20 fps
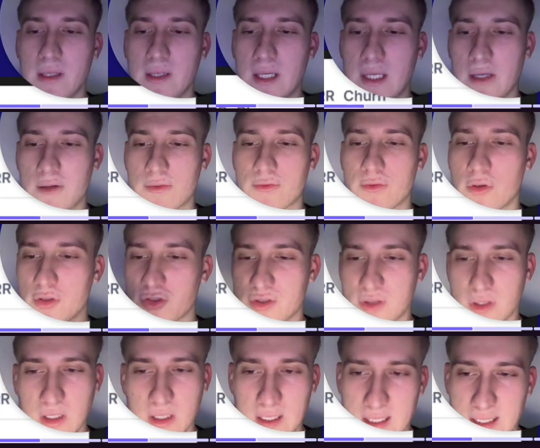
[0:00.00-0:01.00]
And of course,
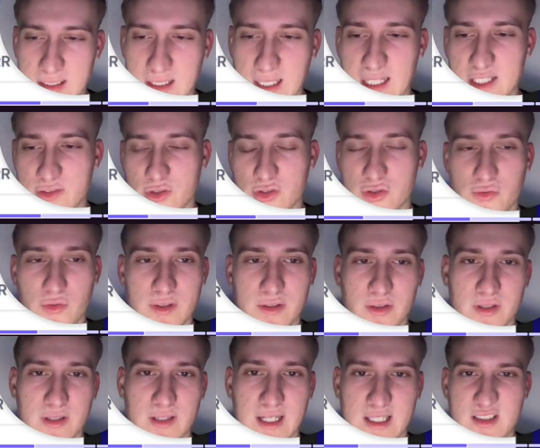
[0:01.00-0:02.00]
it answers what are
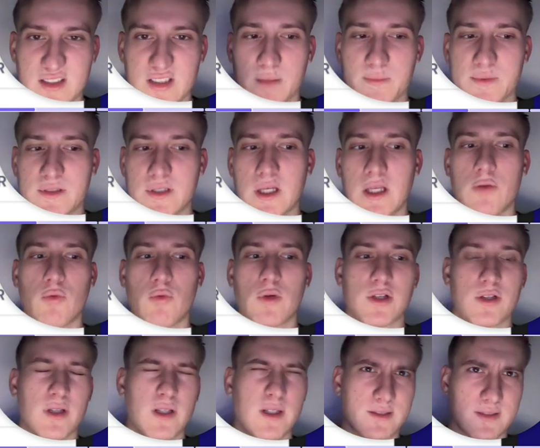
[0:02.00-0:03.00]
the next steps and what are
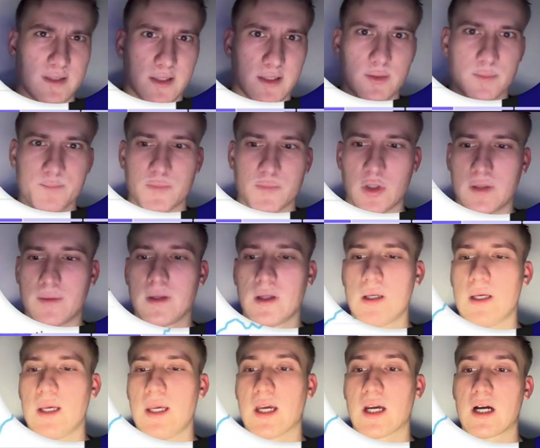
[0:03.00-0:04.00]
the insights, right?
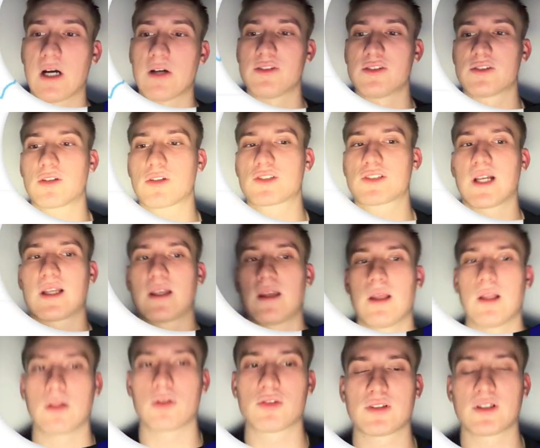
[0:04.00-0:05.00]
And how this looks like, it
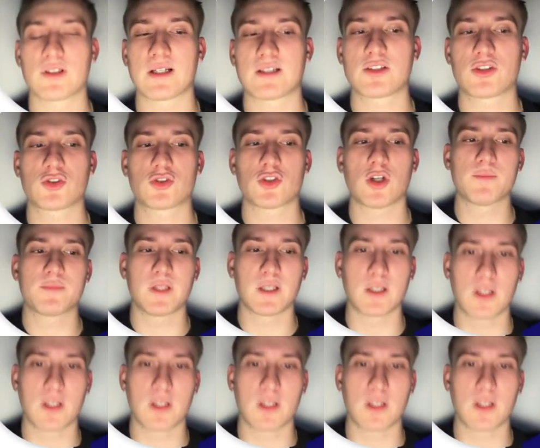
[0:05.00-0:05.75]
looks like something